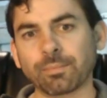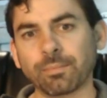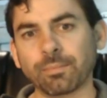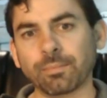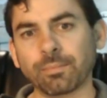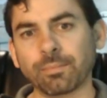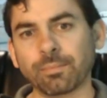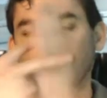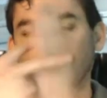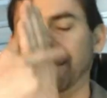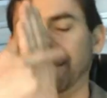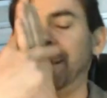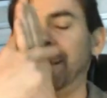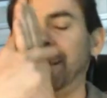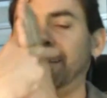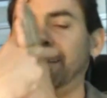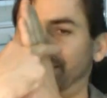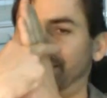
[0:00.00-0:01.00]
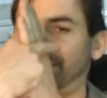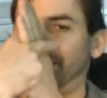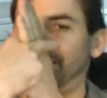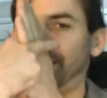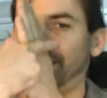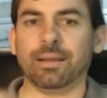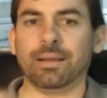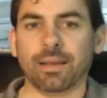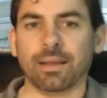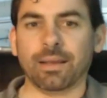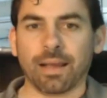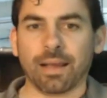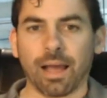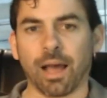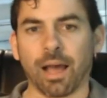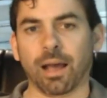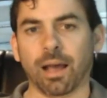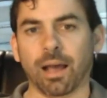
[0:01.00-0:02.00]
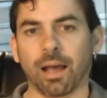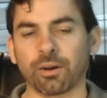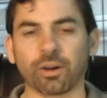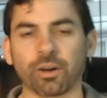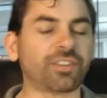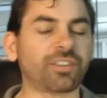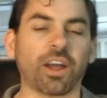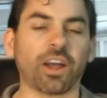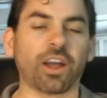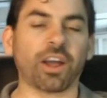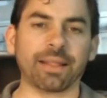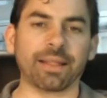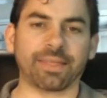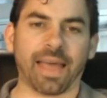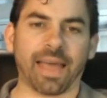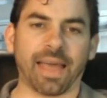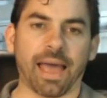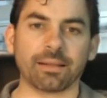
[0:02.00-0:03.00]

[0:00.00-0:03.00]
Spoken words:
this, or sorry, not that,